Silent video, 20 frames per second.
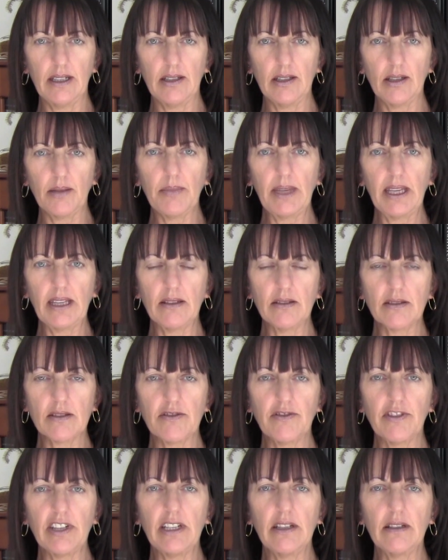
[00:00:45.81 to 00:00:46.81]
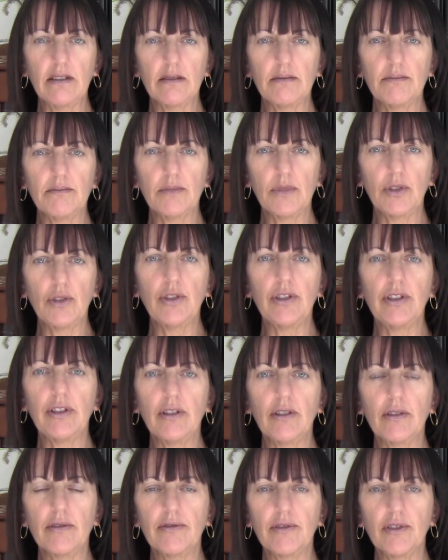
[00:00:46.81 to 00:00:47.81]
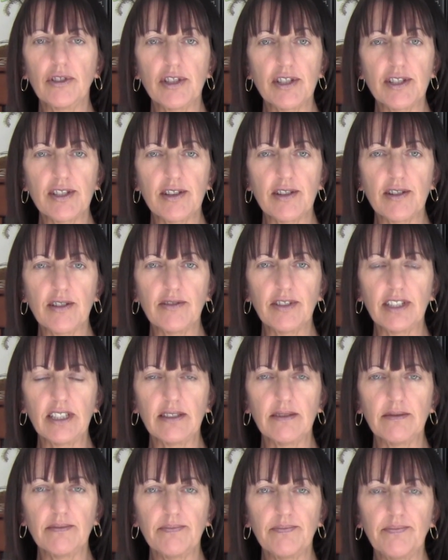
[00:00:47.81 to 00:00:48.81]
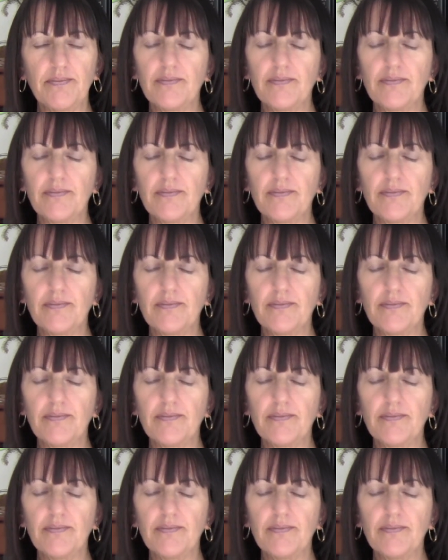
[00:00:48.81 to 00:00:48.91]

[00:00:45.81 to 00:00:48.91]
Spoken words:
not making us feel good enough or deserving,